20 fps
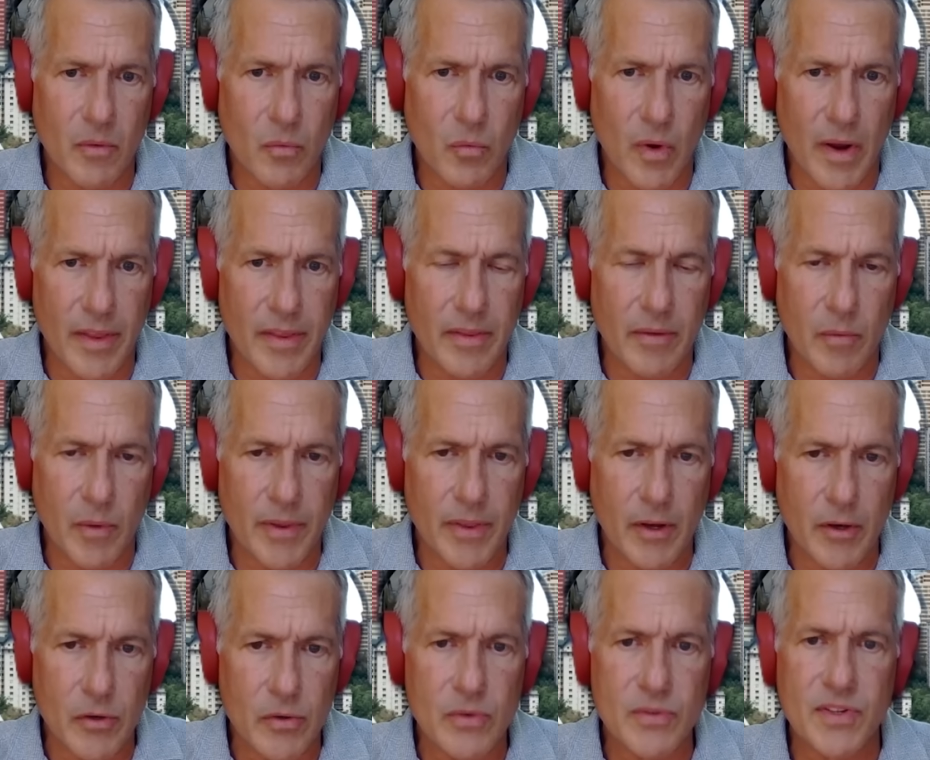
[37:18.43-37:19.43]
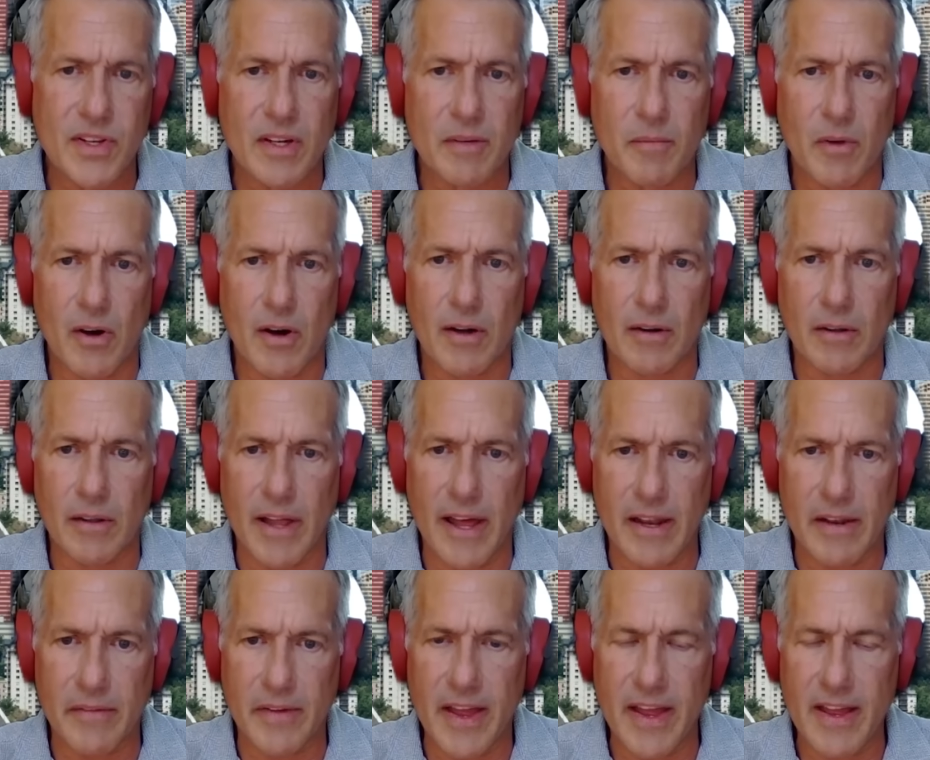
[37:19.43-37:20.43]
when they're using a model.
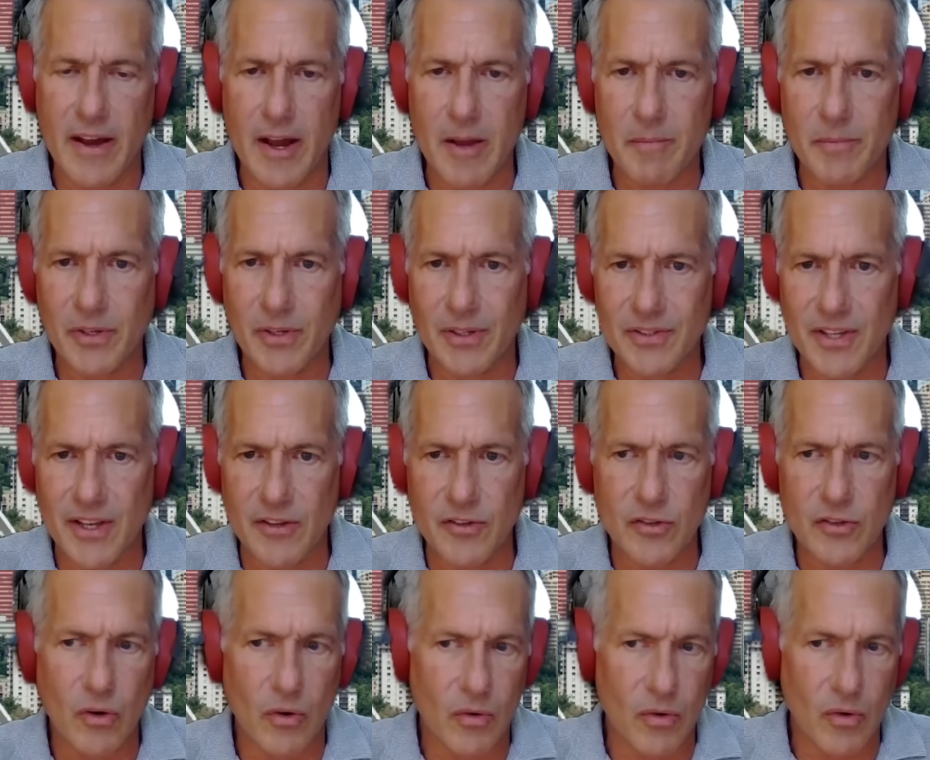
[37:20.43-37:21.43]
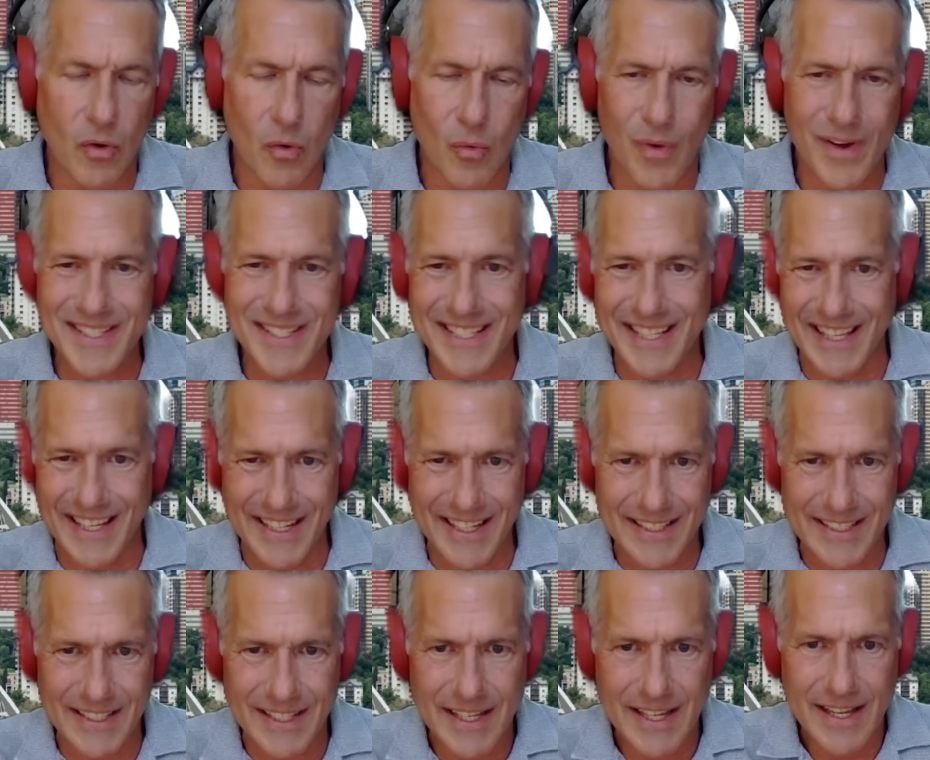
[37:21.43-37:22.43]
And if AI builds it and you don't know what's in
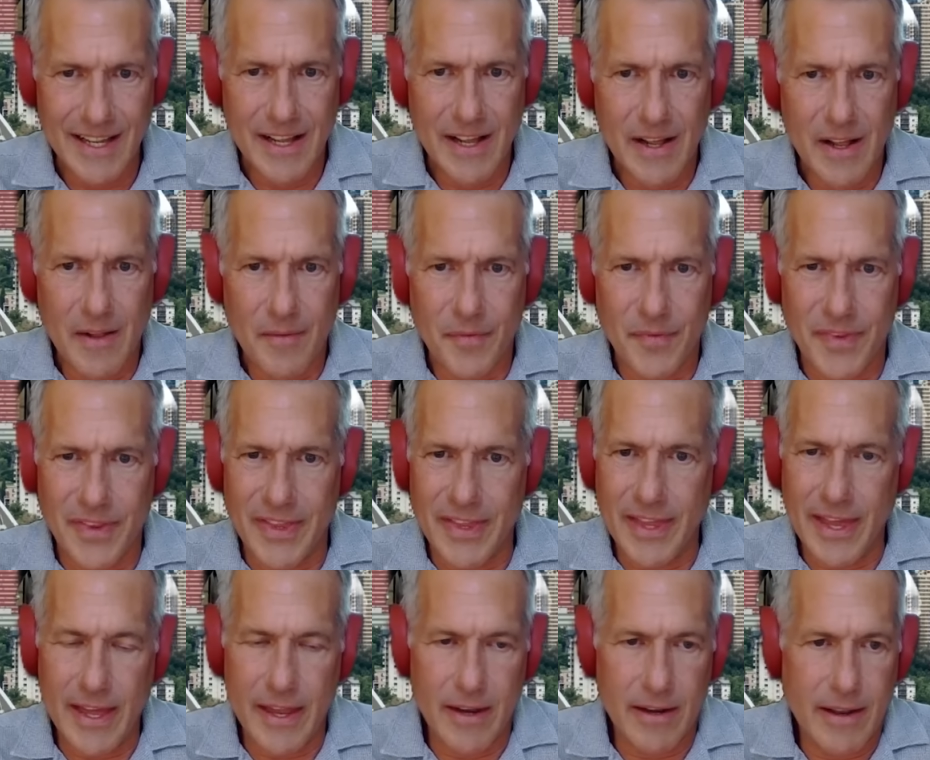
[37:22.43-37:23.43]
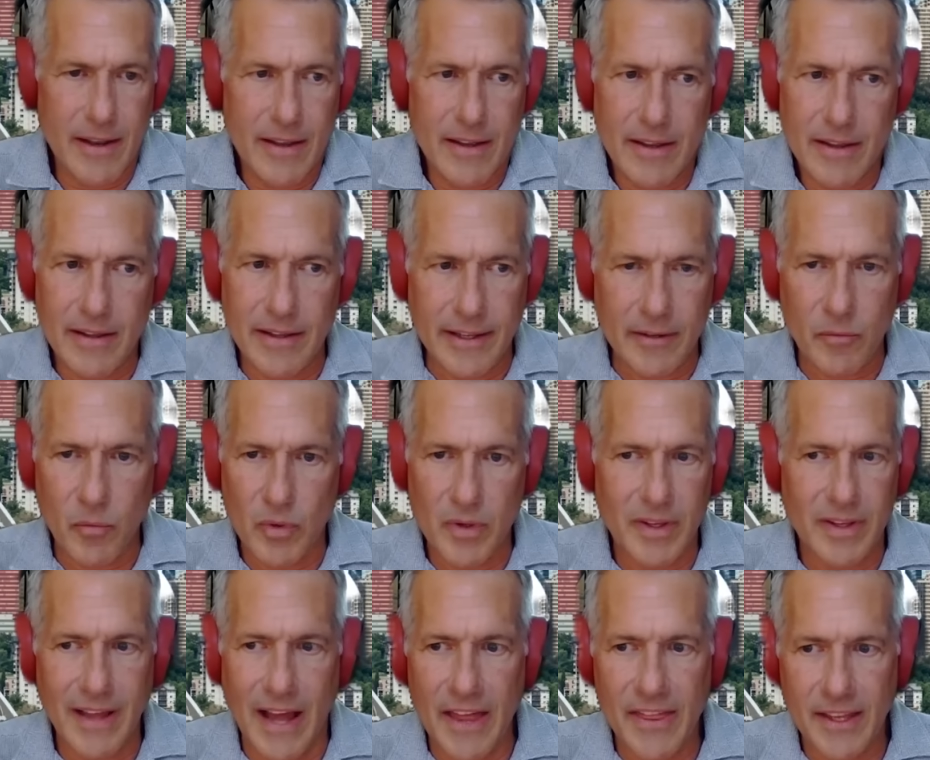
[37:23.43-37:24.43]
it, then
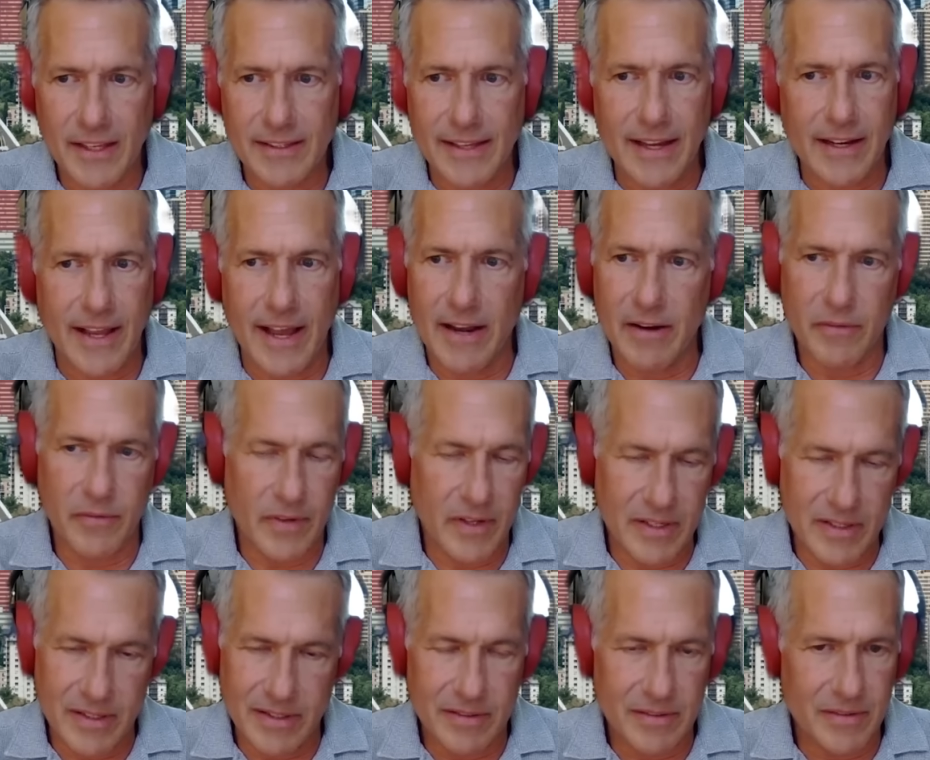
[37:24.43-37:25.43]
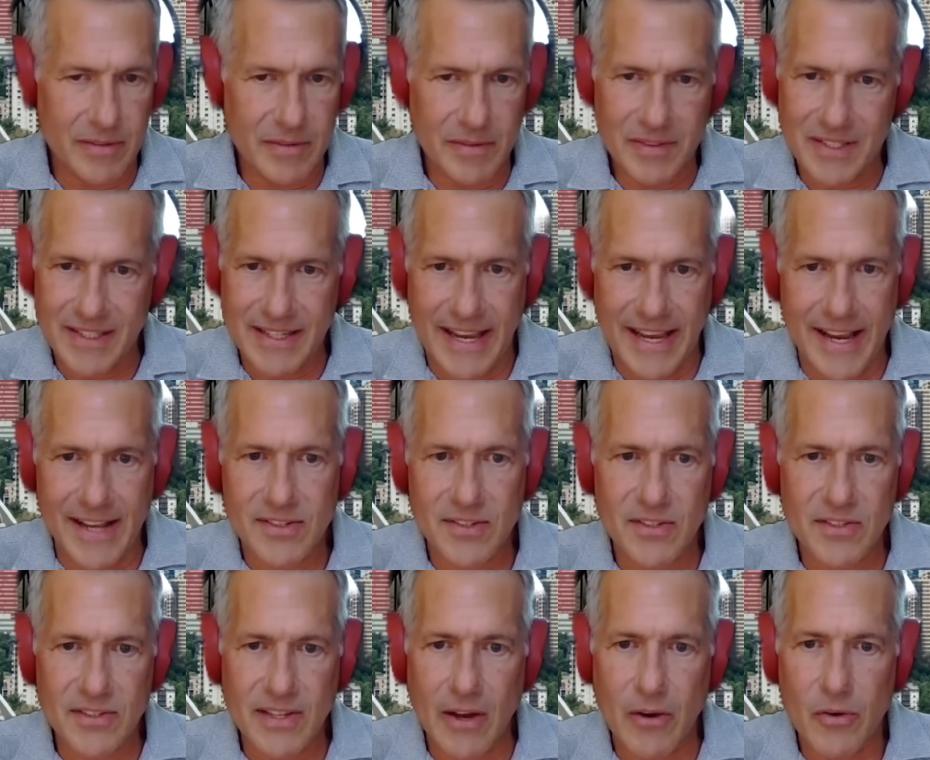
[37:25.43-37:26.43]
I think that kind of
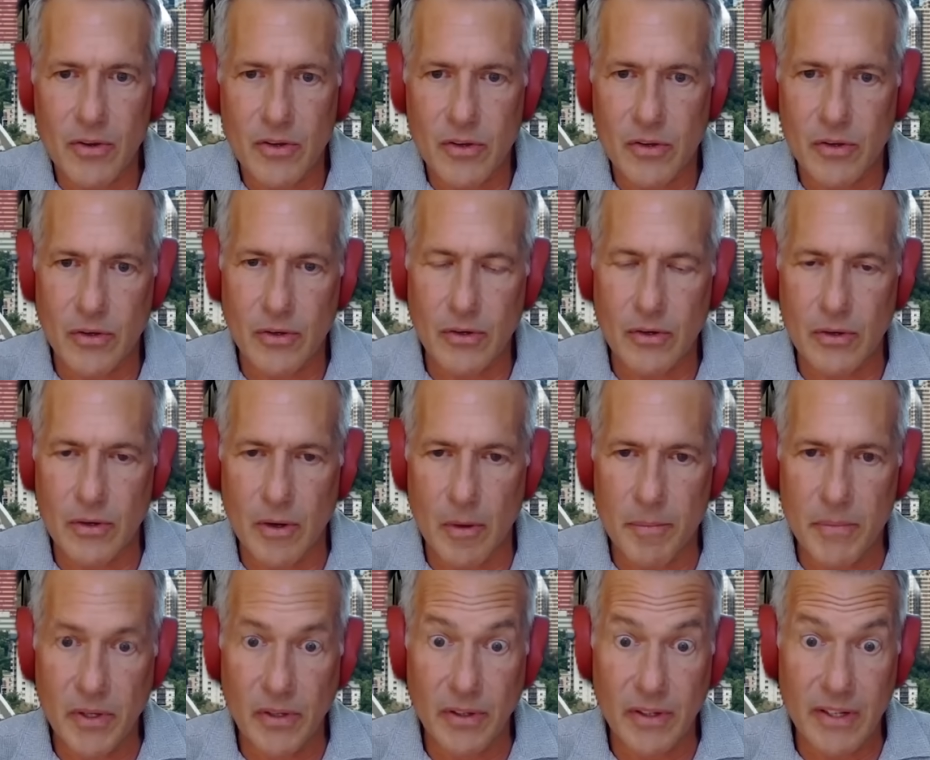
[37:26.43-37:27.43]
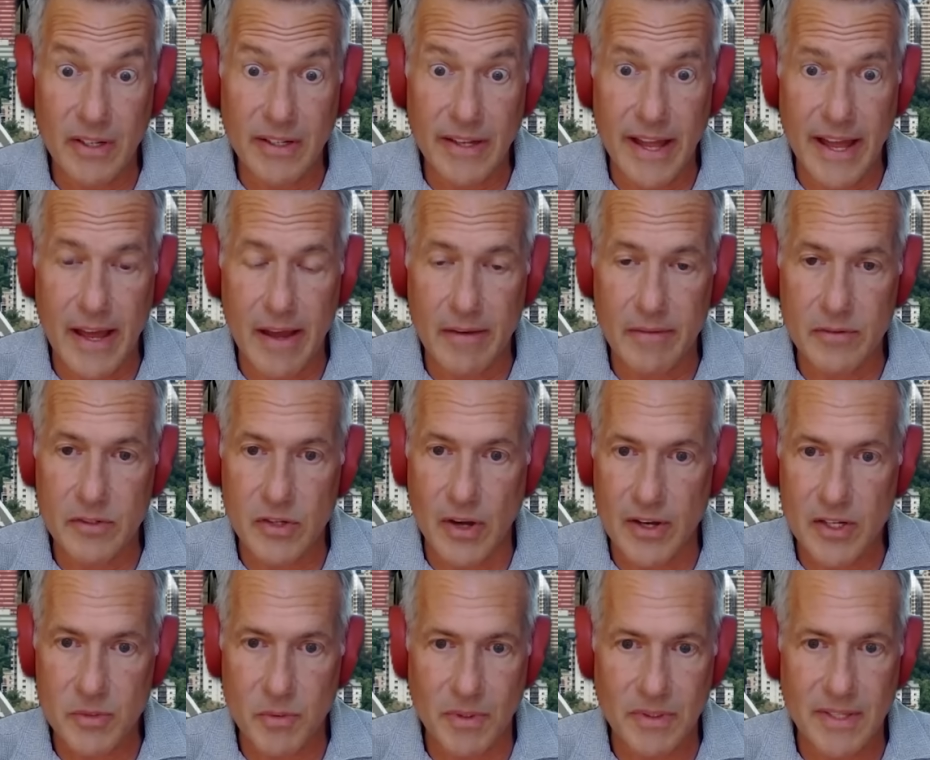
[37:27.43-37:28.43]
cancels out your ability to have
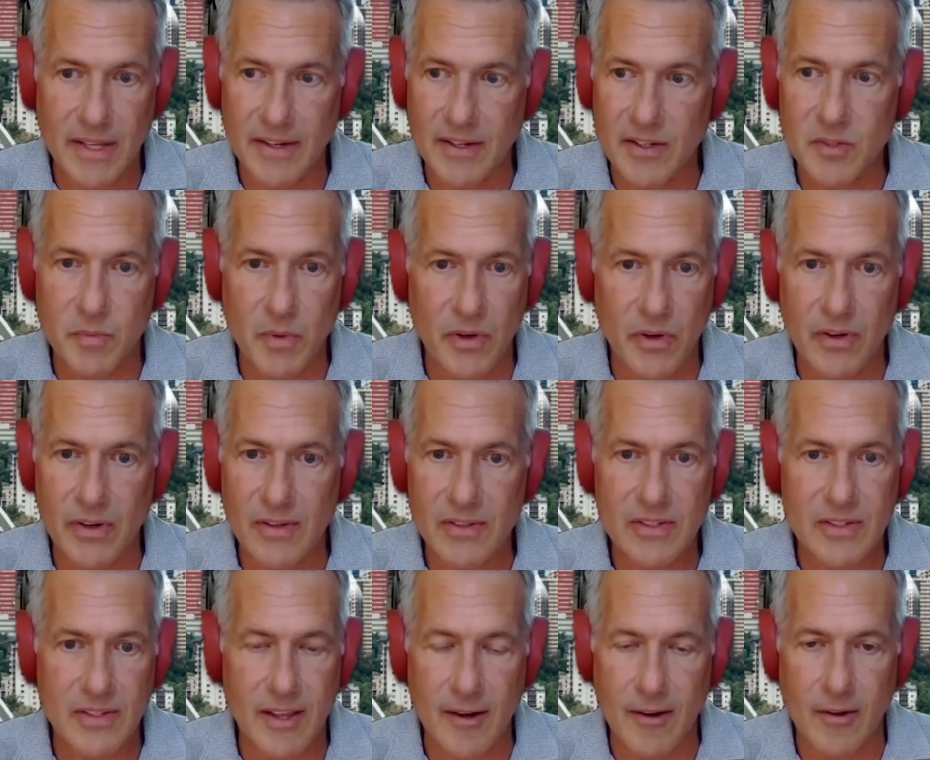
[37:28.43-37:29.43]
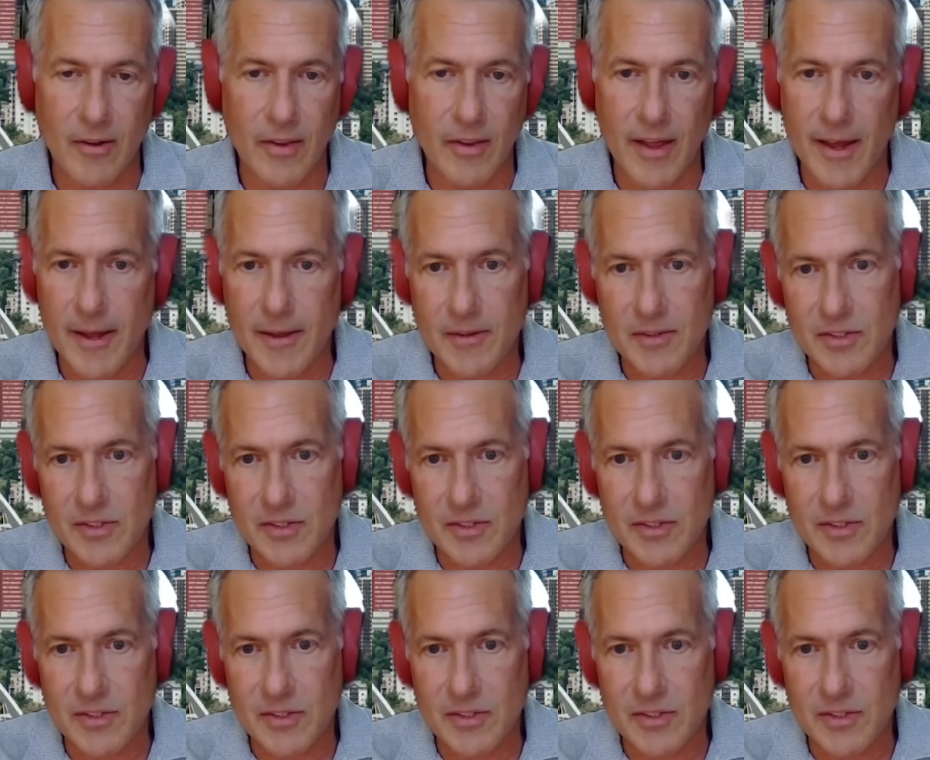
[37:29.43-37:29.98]
judgment and experience and all that.